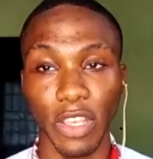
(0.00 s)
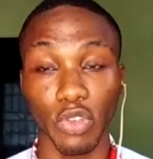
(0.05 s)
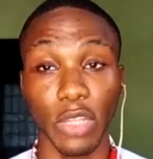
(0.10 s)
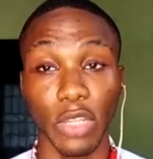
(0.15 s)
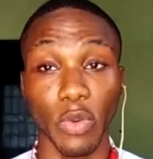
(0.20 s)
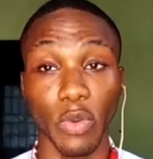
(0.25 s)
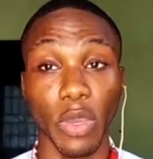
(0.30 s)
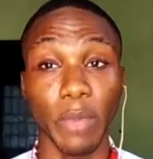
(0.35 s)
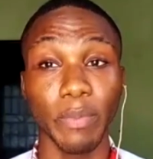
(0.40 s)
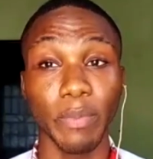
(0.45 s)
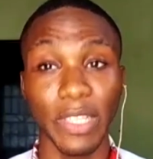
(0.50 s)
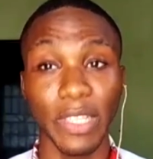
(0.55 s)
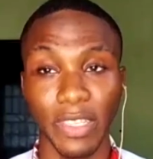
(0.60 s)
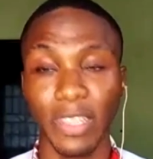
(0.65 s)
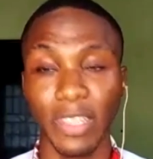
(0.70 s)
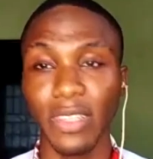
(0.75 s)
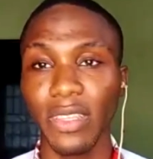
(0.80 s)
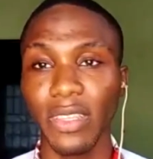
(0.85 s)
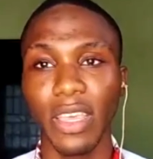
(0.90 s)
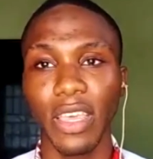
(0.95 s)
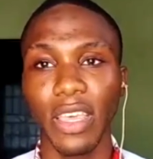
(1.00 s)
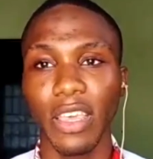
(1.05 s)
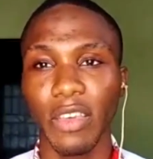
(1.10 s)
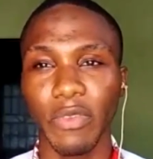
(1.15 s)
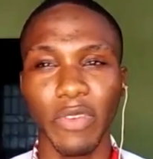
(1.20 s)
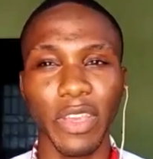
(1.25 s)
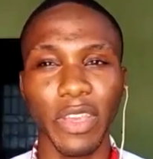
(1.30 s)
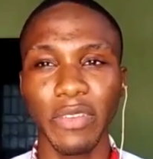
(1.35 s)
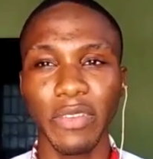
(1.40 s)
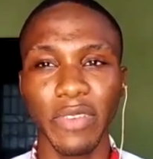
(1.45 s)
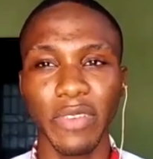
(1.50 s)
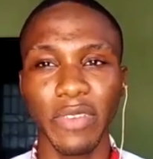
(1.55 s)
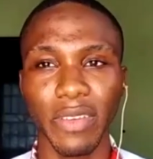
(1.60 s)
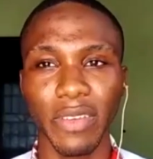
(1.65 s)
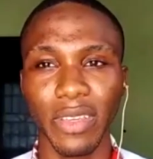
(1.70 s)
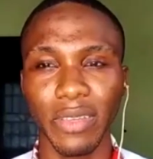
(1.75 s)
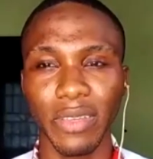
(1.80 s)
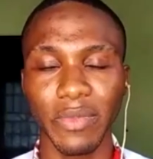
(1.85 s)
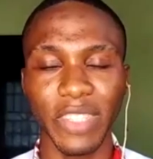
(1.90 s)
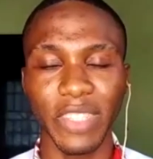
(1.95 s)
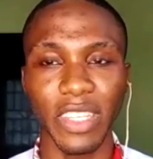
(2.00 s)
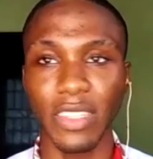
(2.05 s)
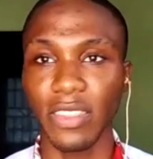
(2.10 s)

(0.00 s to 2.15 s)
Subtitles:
They were beaten it's a